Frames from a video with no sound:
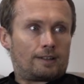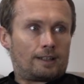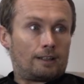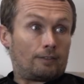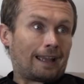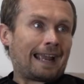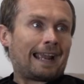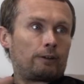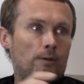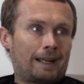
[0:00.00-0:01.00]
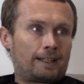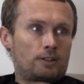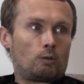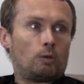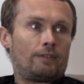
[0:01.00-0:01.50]
thing of how you
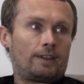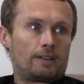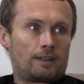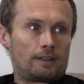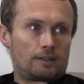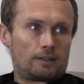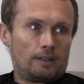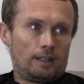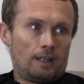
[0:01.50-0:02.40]
manage all of these things.